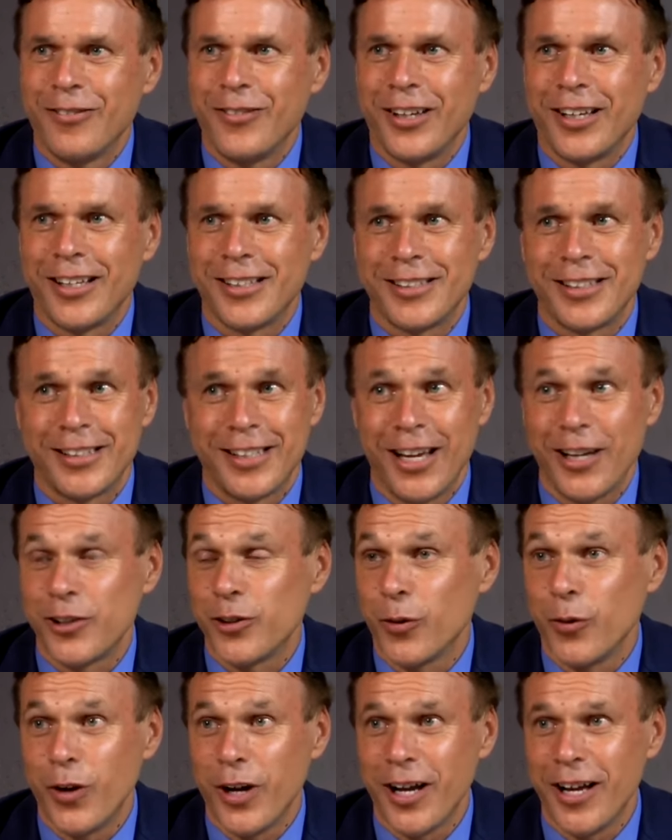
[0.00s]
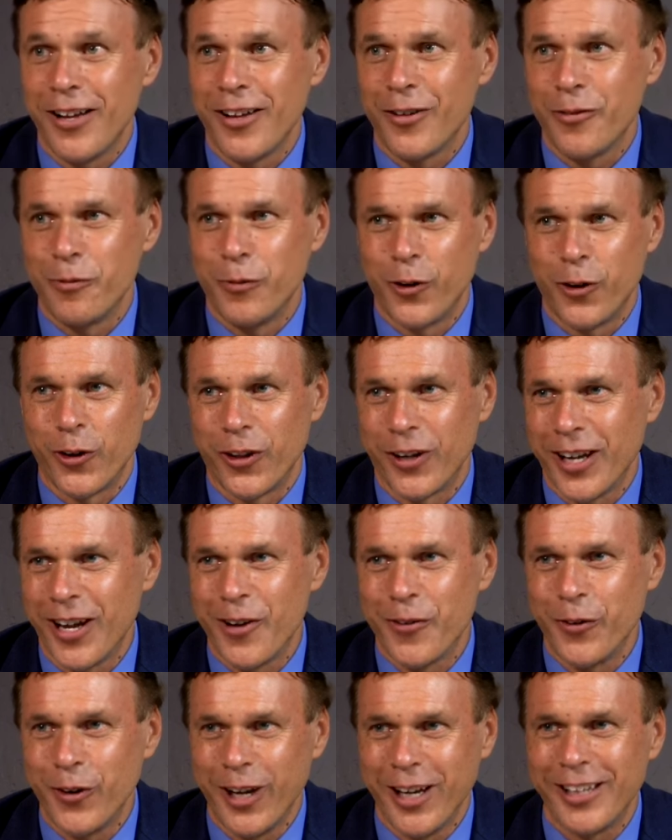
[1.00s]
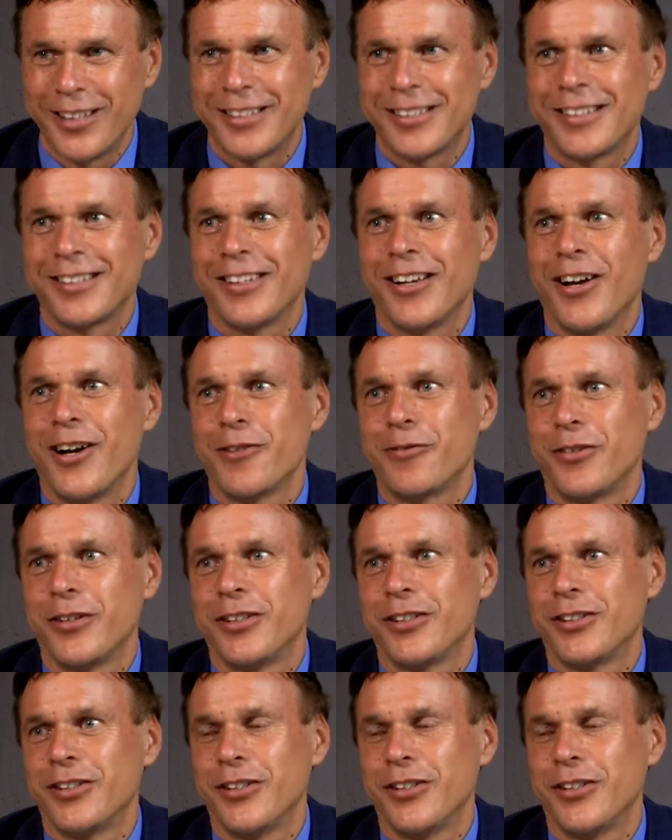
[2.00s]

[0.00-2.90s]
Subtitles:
because it takes a while, more than 8 weeks often,